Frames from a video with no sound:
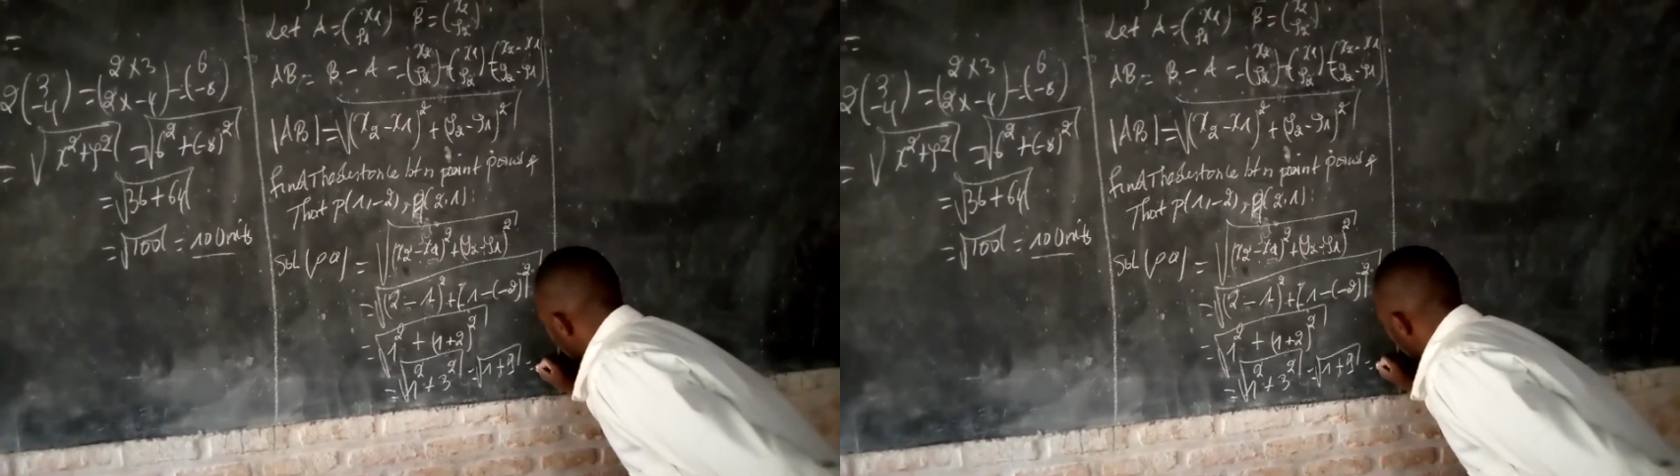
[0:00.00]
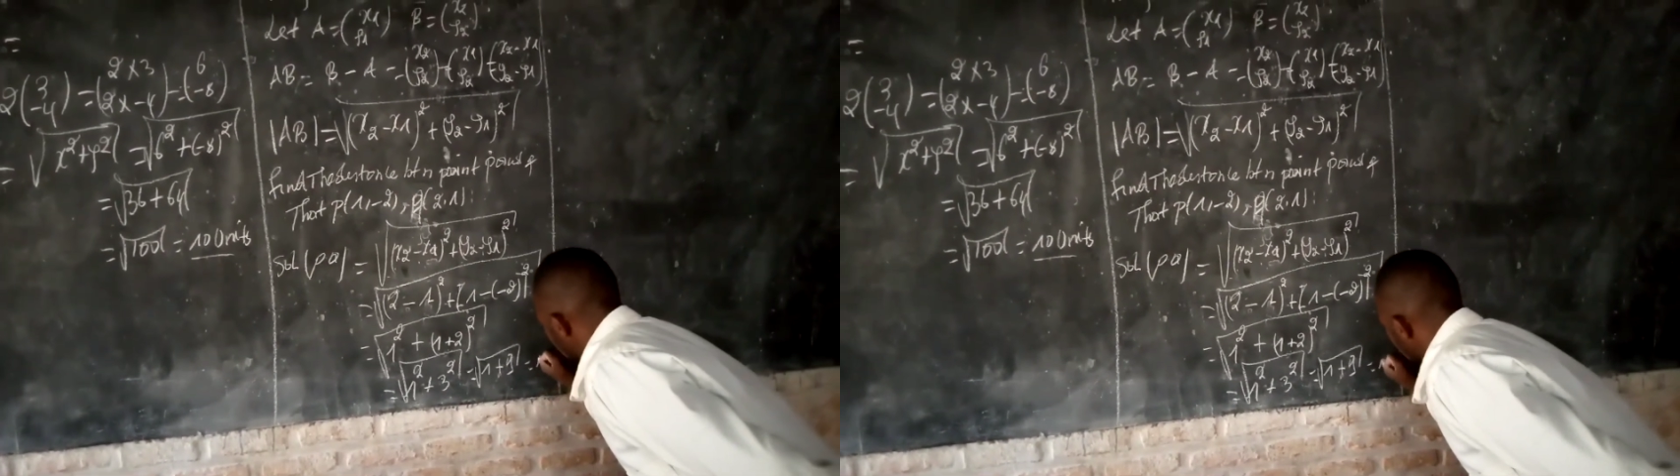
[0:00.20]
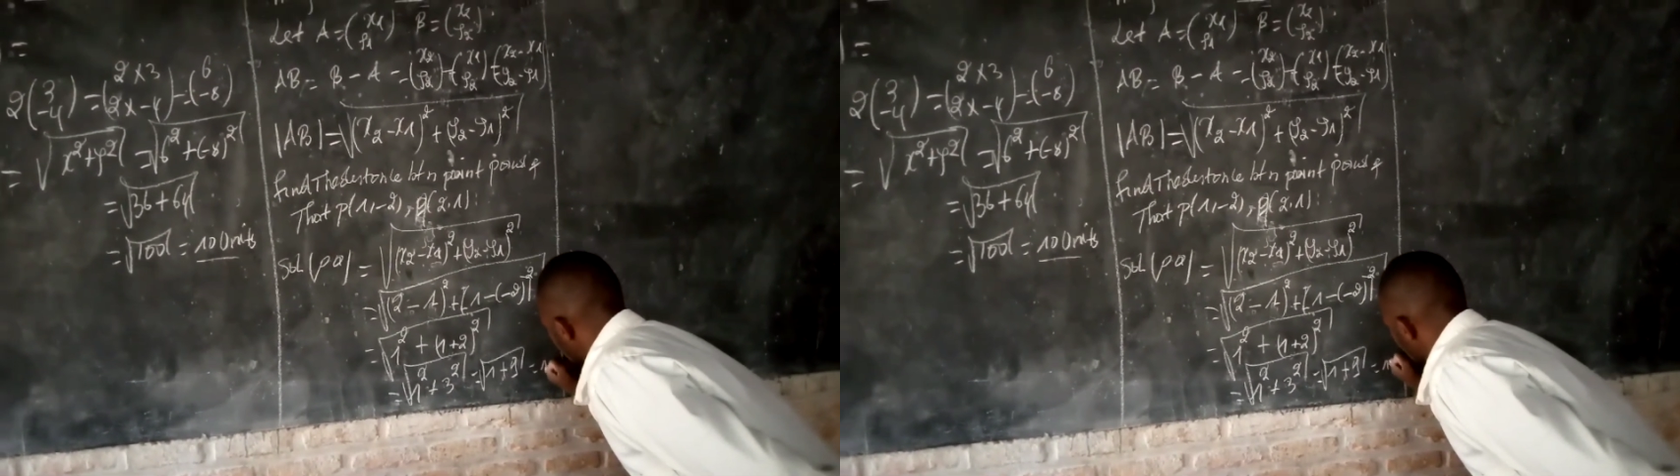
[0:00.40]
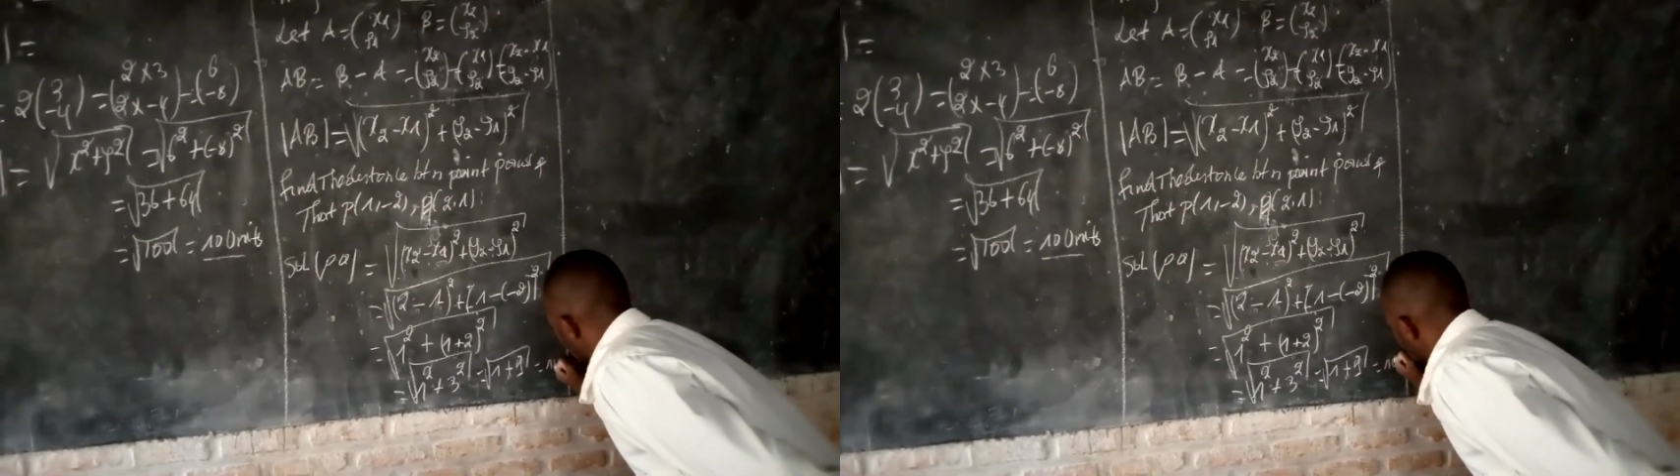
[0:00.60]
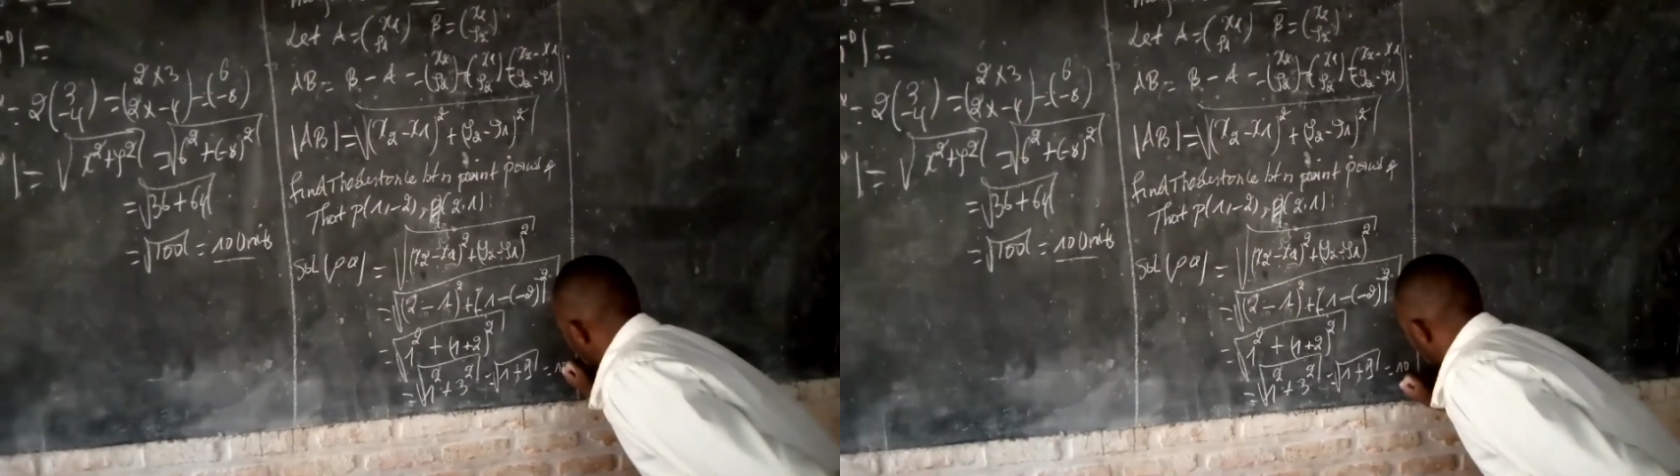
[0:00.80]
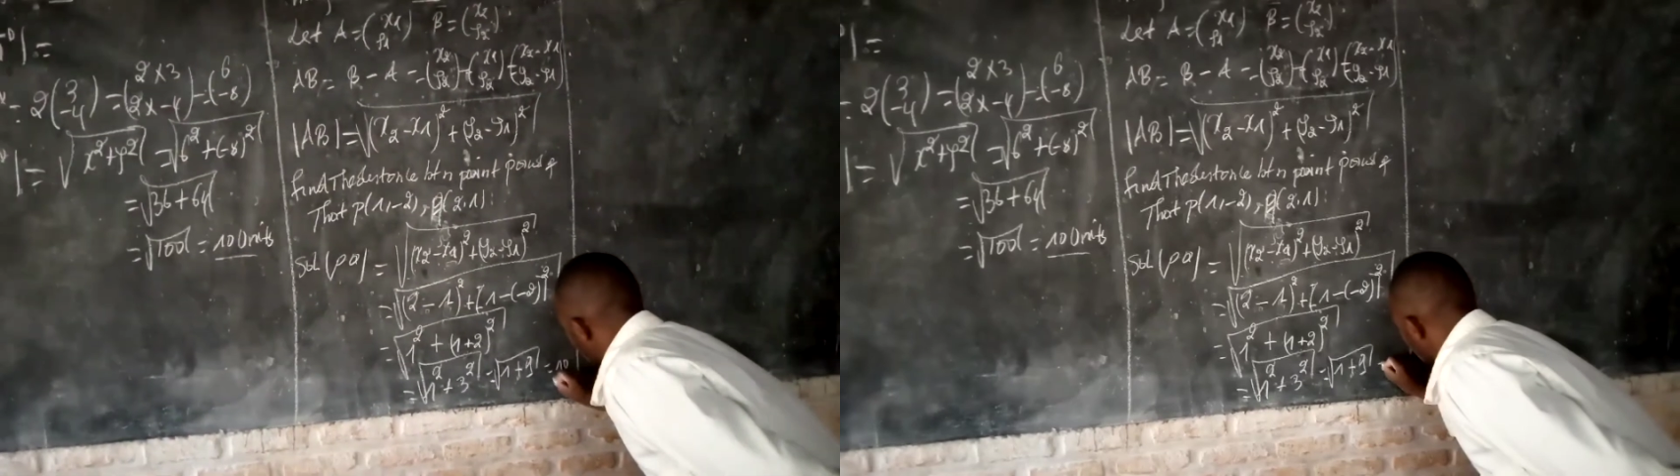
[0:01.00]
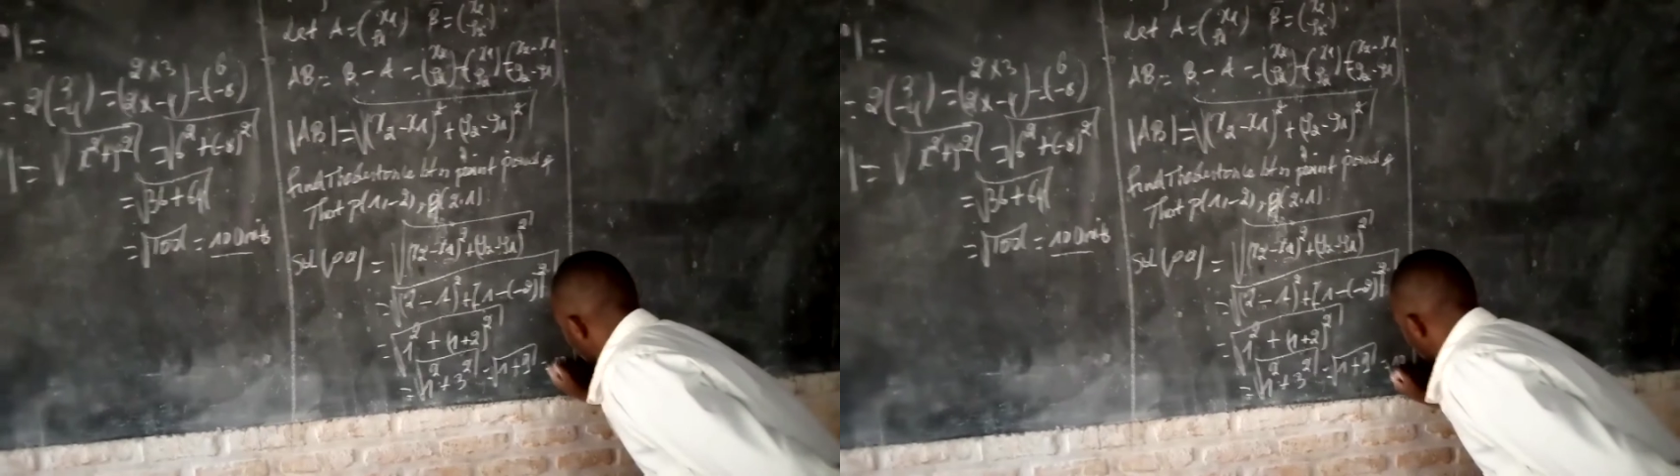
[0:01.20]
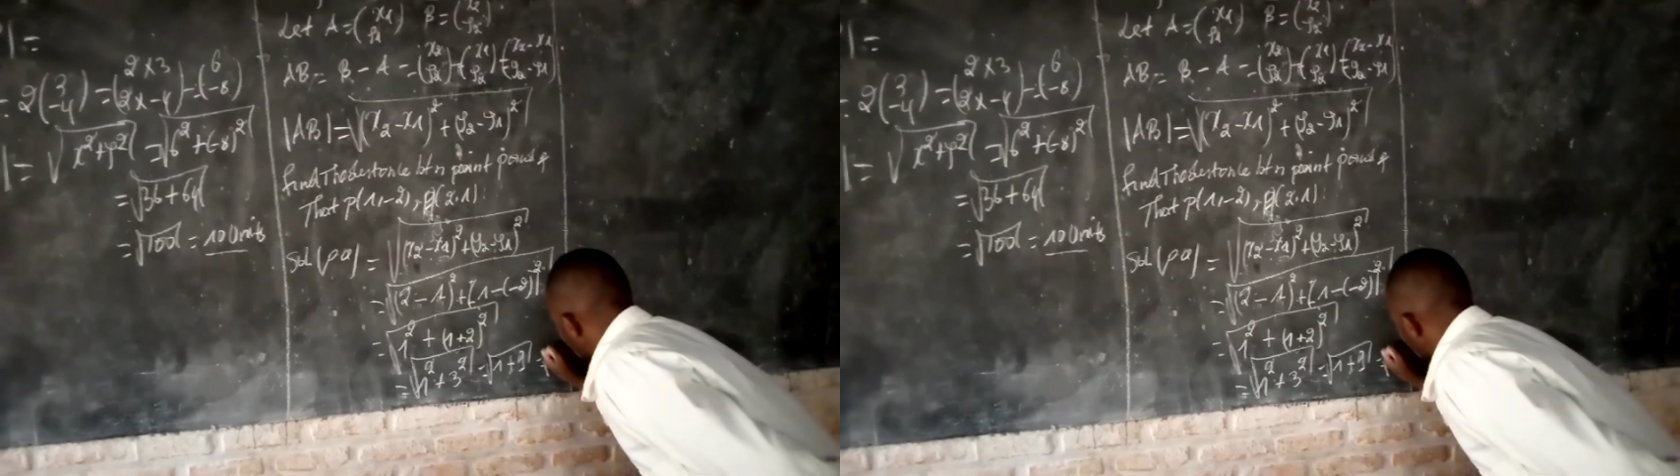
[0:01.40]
get 10 in